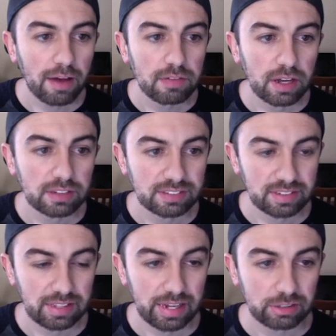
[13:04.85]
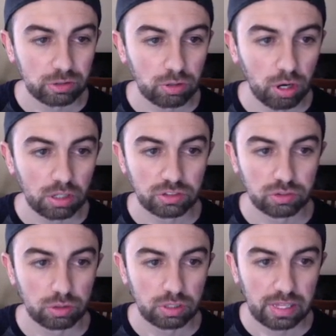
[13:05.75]
to have a selector on a
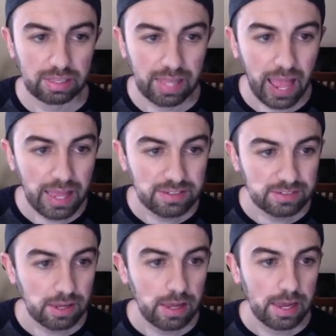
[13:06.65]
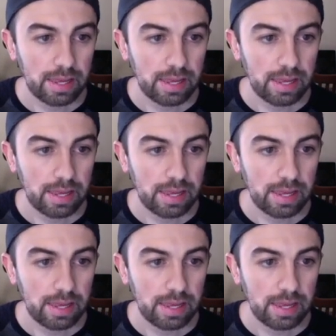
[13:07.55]
certain class,